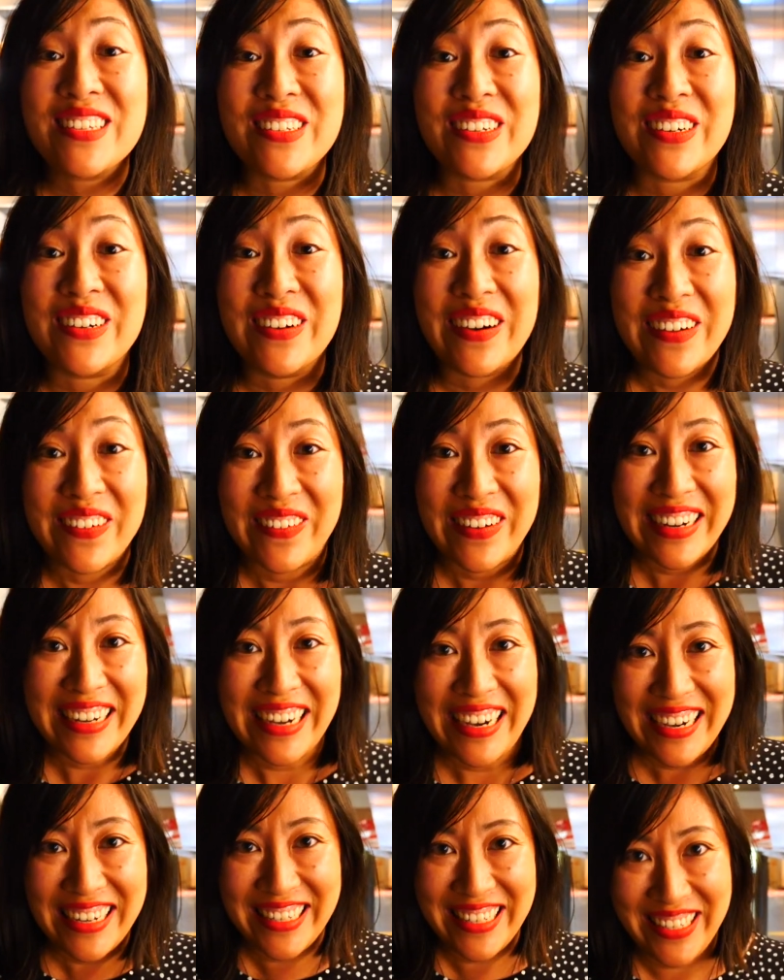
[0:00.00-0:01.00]
So we
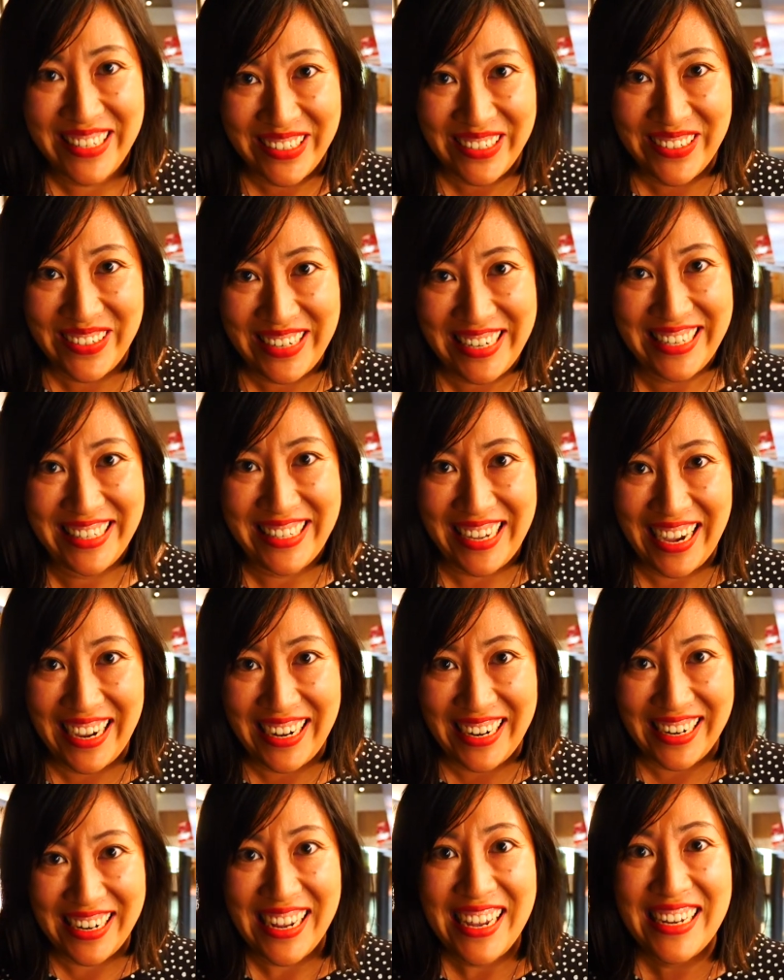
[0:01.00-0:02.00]
are so
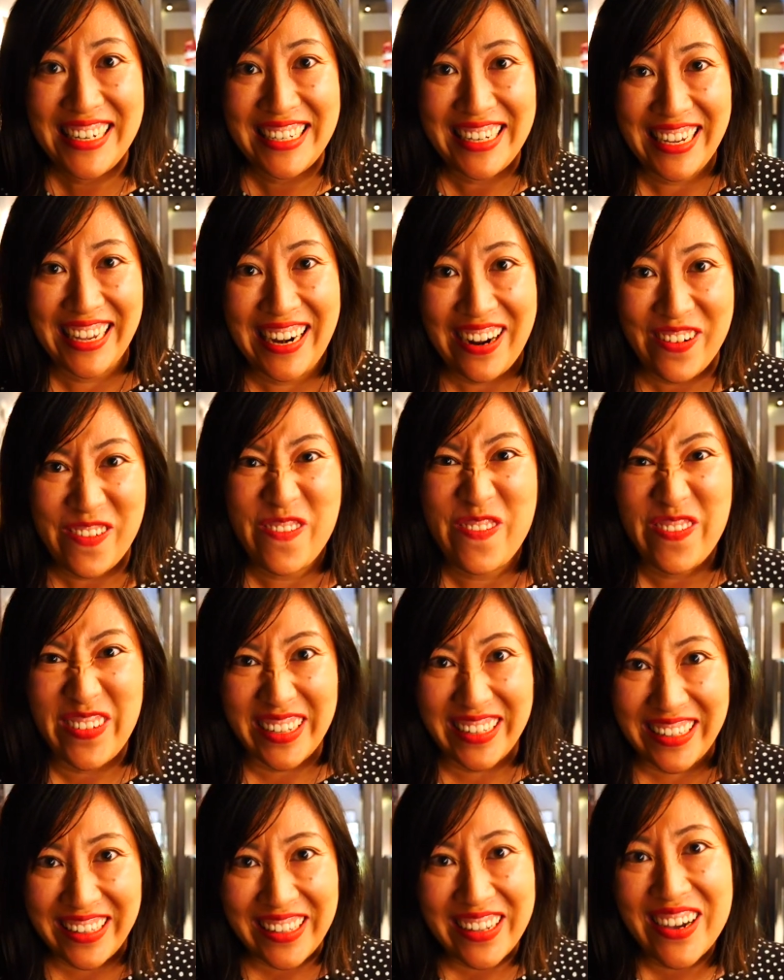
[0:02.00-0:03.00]
excited to get our
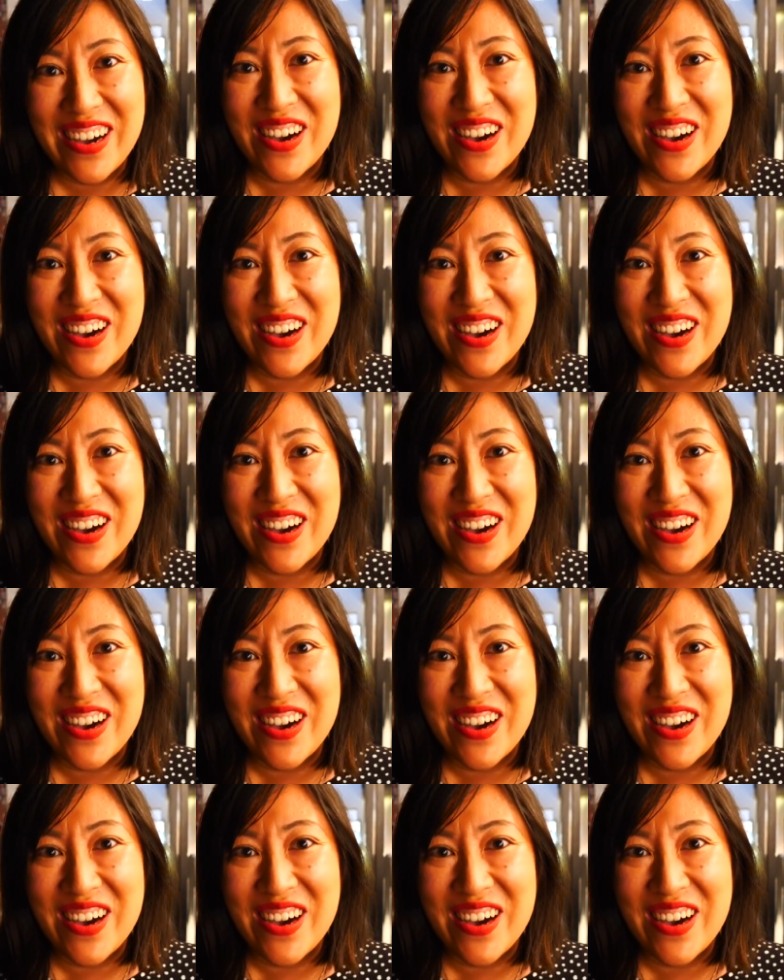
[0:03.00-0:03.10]
fill